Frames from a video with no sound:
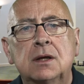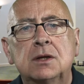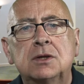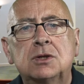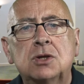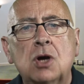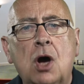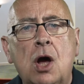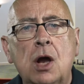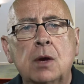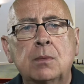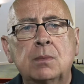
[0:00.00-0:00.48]

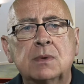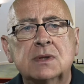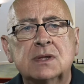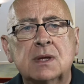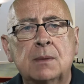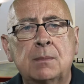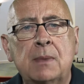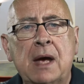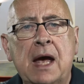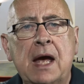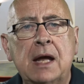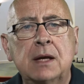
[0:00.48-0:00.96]
John was
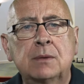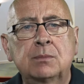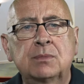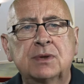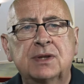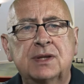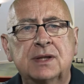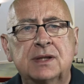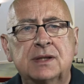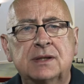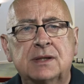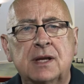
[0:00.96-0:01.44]
a man
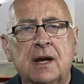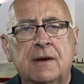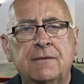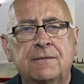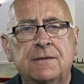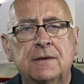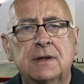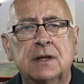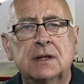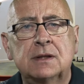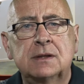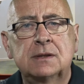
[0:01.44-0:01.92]
with a
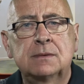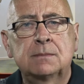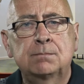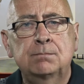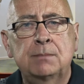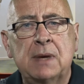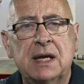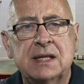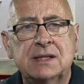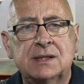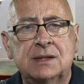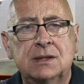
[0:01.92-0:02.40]
definite
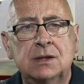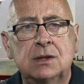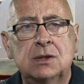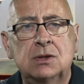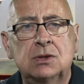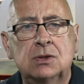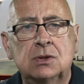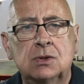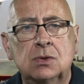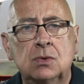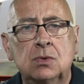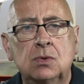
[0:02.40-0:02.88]

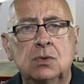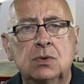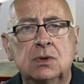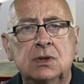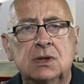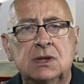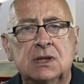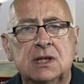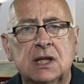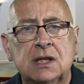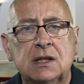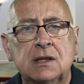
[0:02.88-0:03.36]
message who
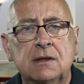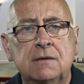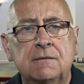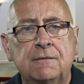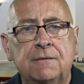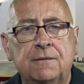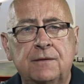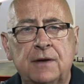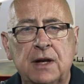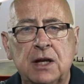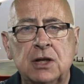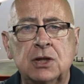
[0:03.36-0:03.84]
didn't
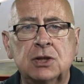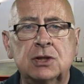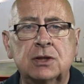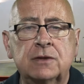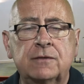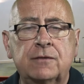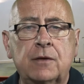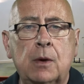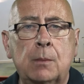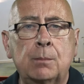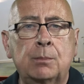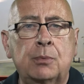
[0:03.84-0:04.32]

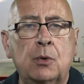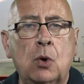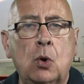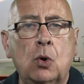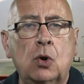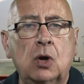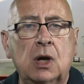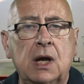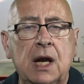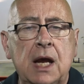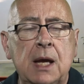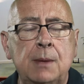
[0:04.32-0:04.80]
flinch from
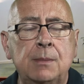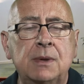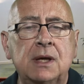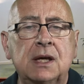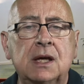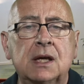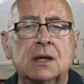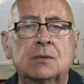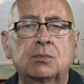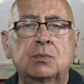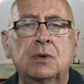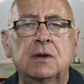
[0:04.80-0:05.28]

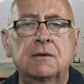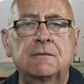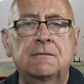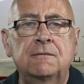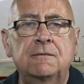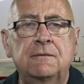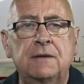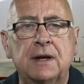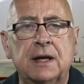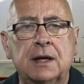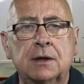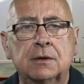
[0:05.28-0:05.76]
proclaiming it with
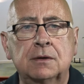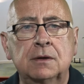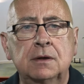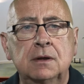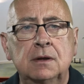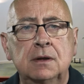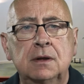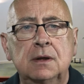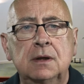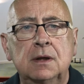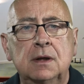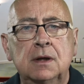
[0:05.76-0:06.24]
vigour.
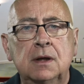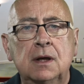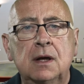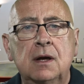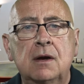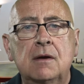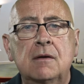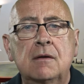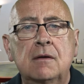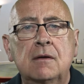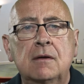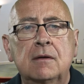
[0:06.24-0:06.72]

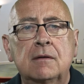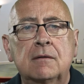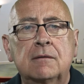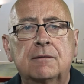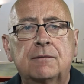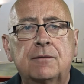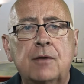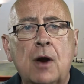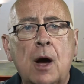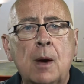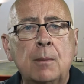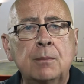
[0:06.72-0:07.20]

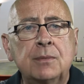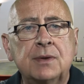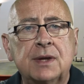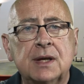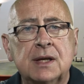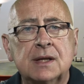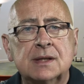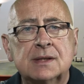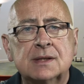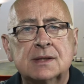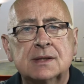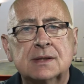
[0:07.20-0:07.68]
From
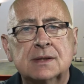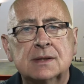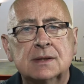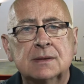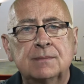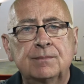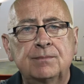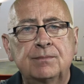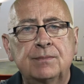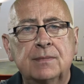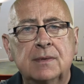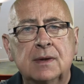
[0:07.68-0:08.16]
this,
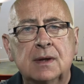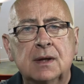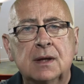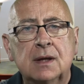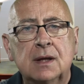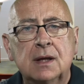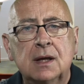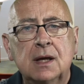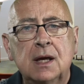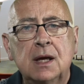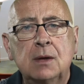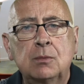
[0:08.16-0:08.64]

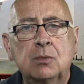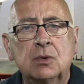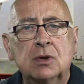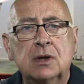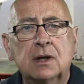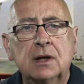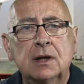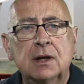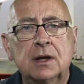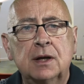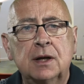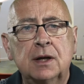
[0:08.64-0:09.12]
he
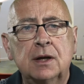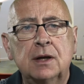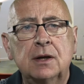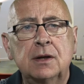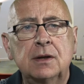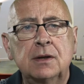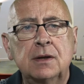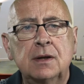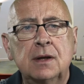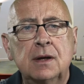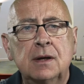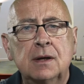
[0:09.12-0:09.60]
would
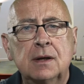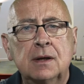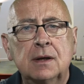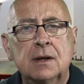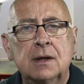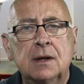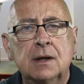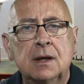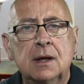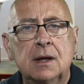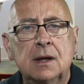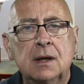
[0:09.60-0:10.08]
earn
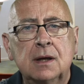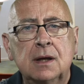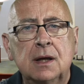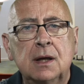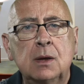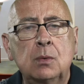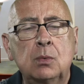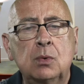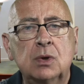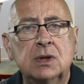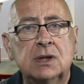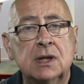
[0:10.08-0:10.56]

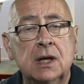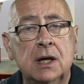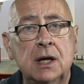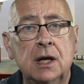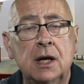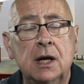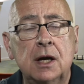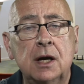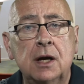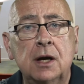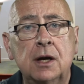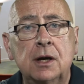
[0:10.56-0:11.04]

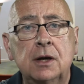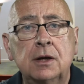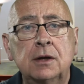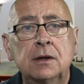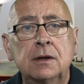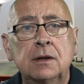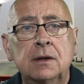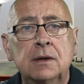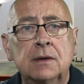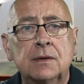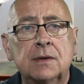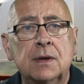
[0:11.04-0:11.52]

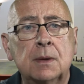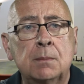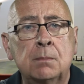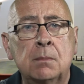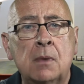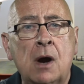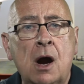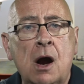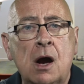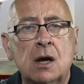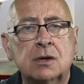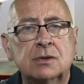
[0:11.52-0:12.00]
the
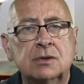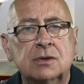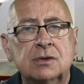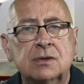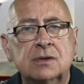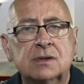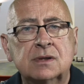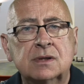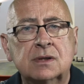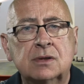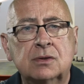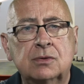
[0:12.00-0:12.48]

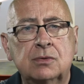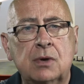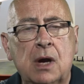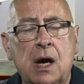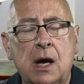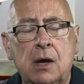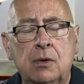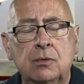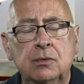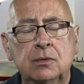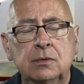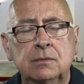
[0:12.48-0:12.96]
martyr's
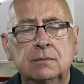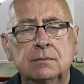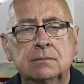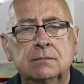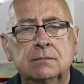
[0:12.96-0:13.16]
crown.